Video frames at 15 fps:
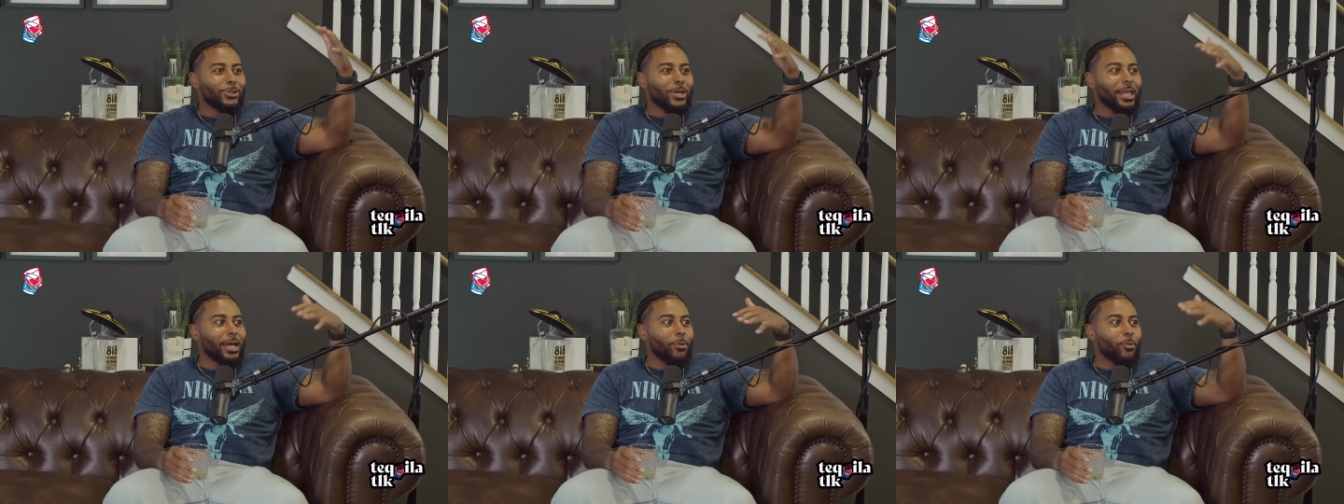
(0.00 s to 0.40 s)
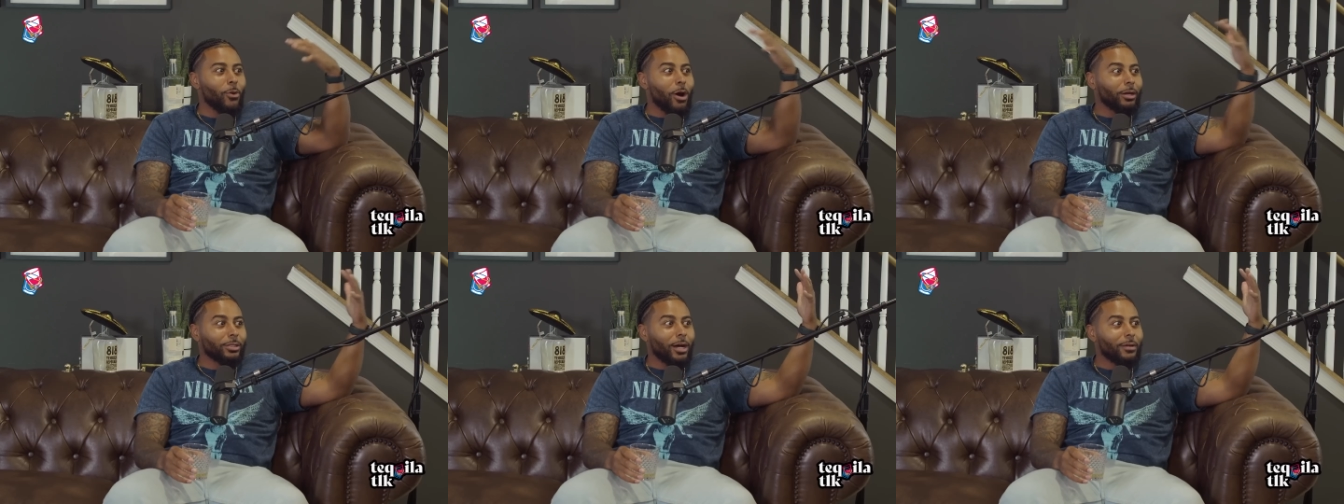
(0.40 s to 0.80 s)
So I like
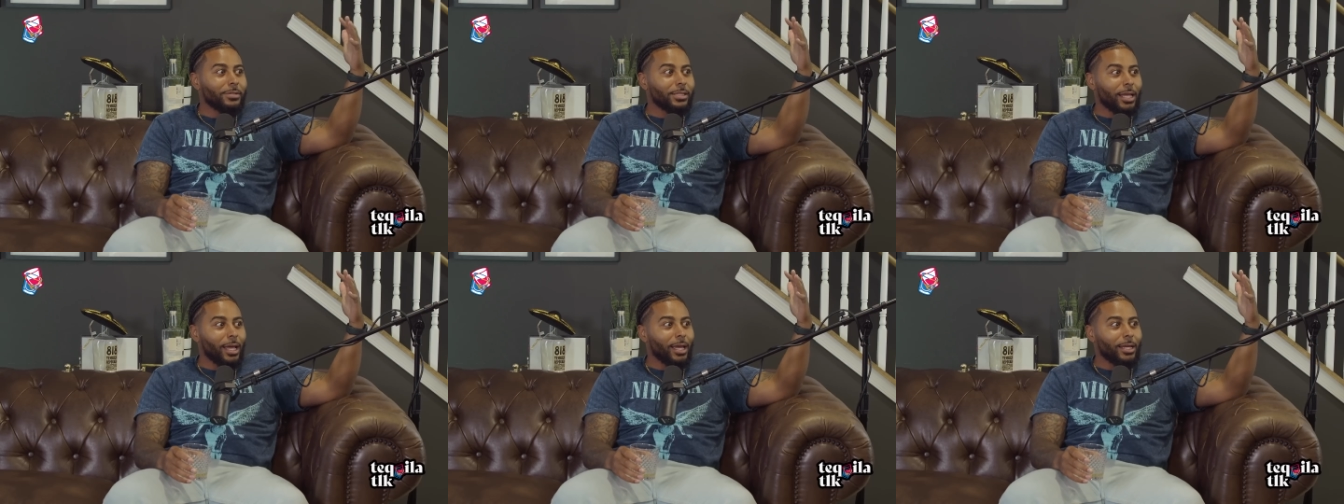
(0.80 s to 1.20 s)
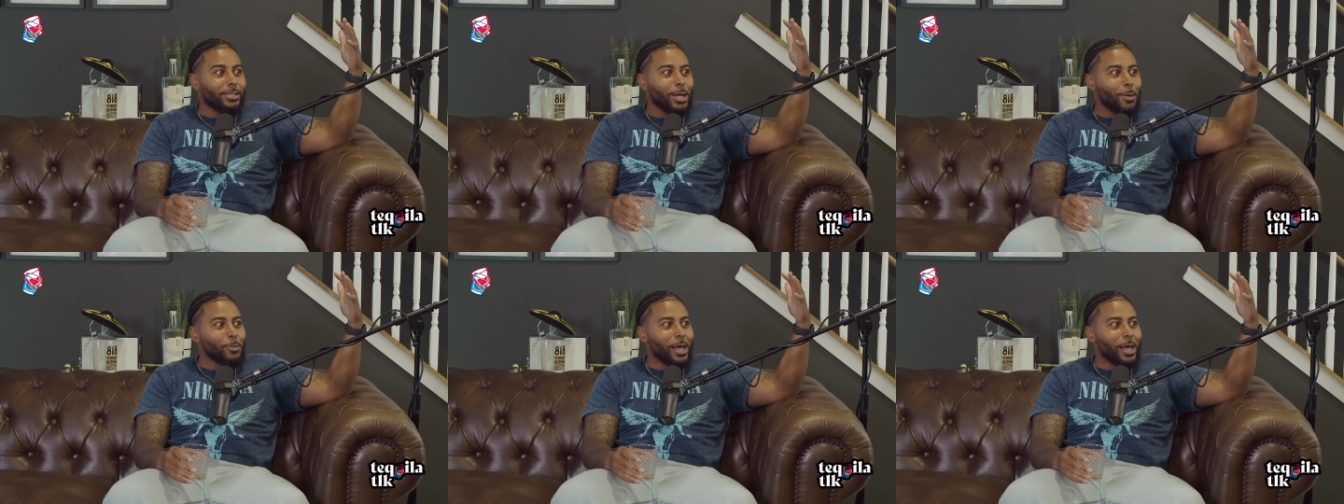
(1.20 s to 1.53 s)
walked off stage. I'm